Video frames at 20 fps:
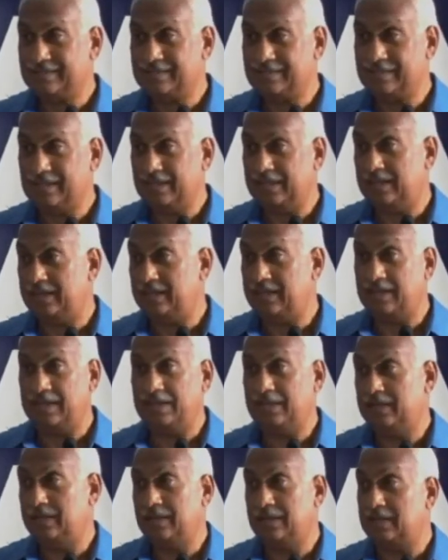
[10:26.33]

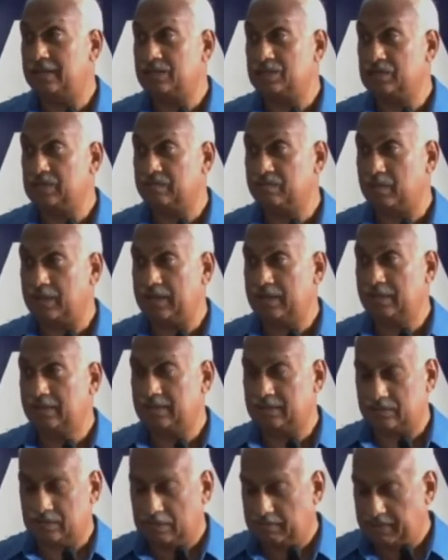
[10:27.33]
Any indication of why?
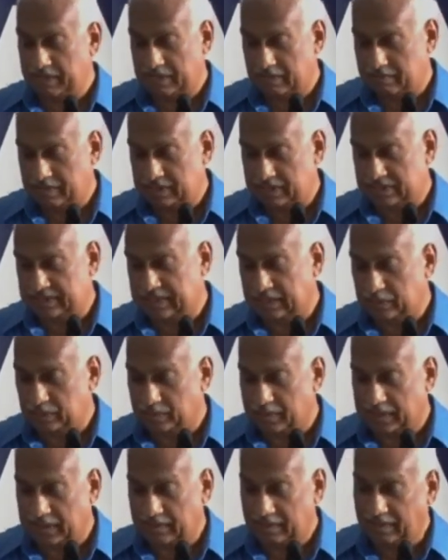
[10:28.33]
So let me just tell you
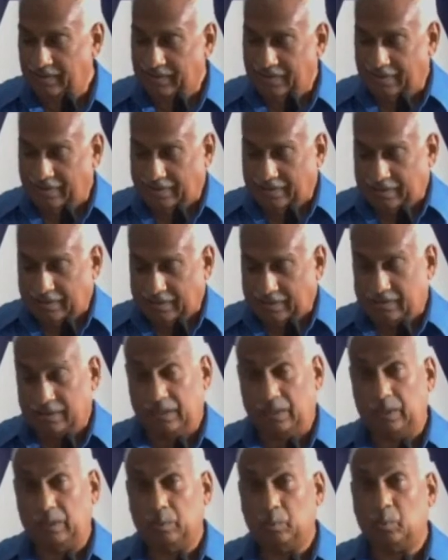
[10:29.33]
why.
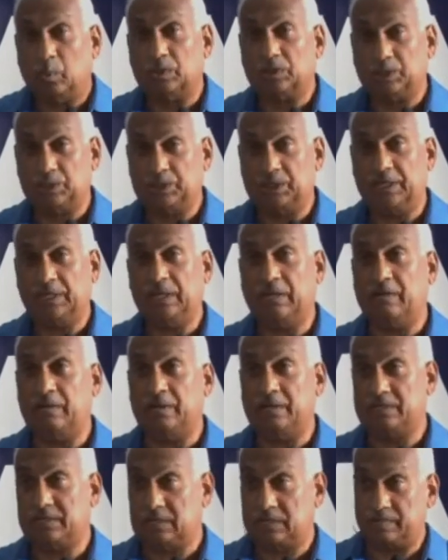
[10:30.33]
The watershed
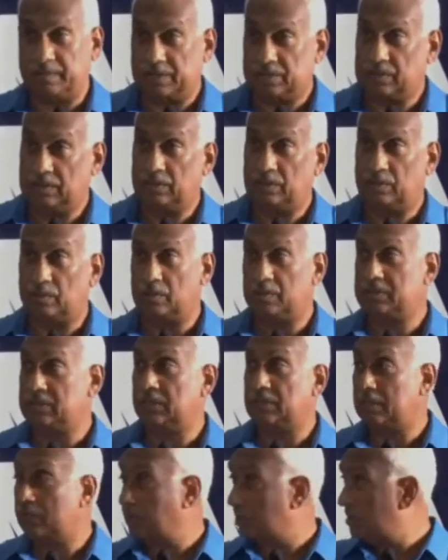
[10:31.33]
areas, especially those in
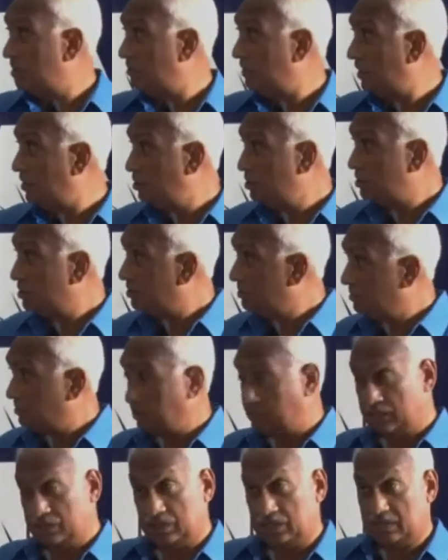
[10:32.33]
the northern range,
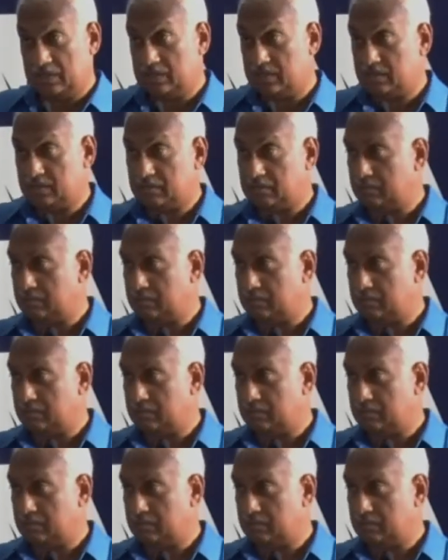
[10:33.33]
which are just